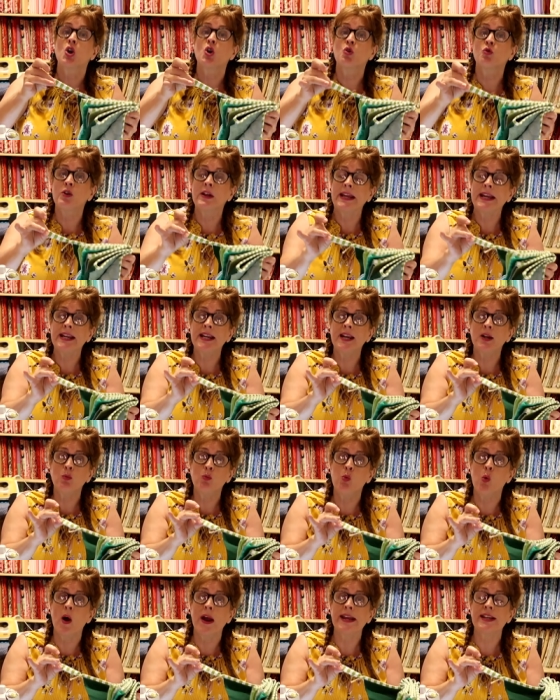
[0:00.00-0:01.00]
green
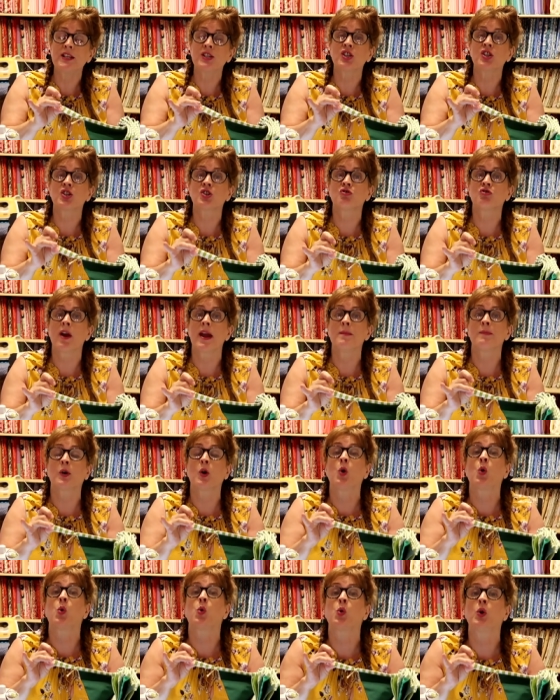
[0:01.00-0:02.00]
and white striped
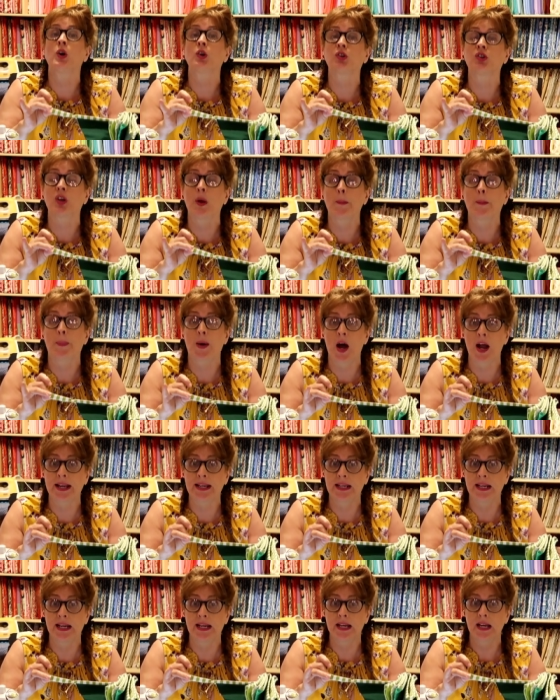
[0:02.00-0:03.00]
quilt
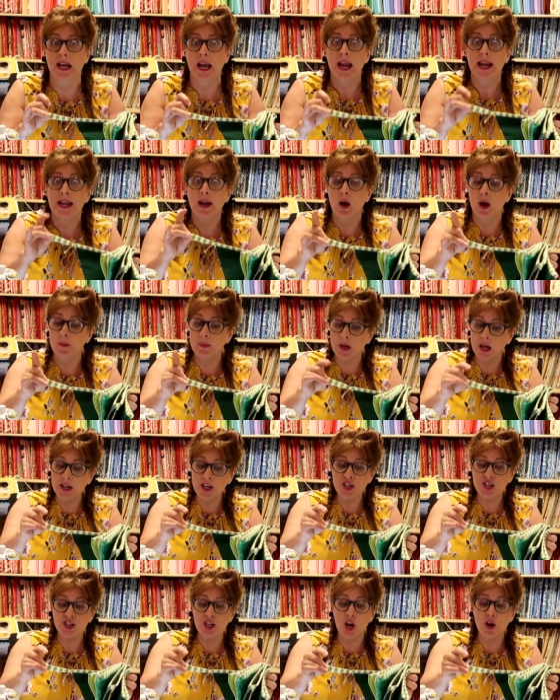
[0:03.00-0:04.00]
binding. Now I'm going
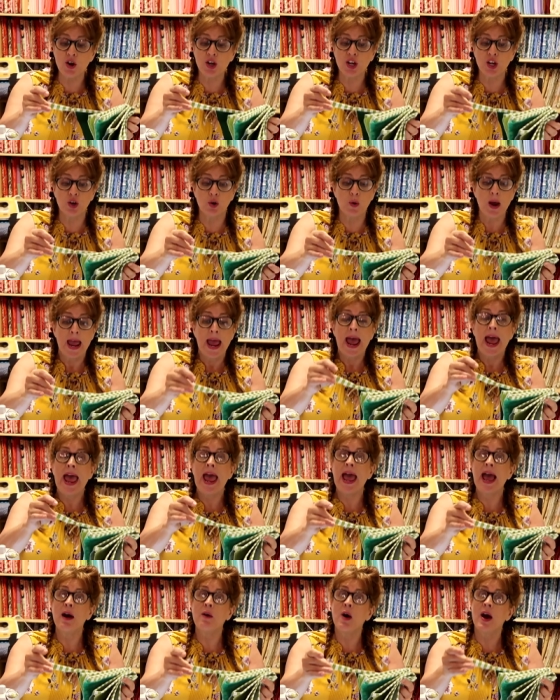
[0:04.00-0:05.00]
to show you
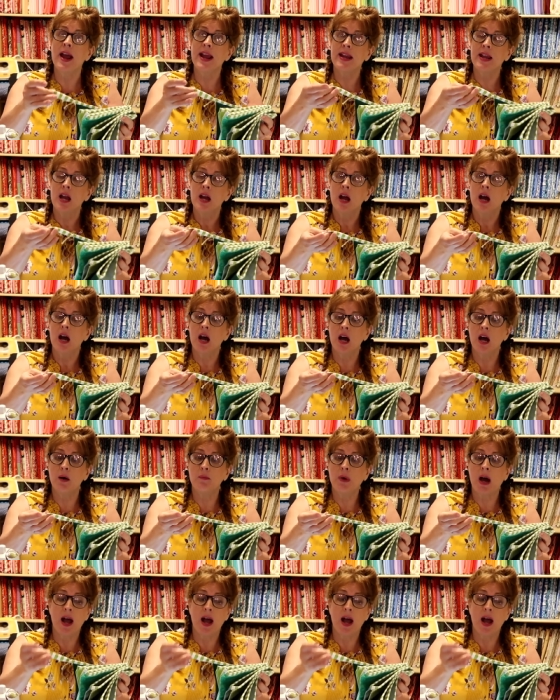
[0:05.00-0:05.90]
how I, um,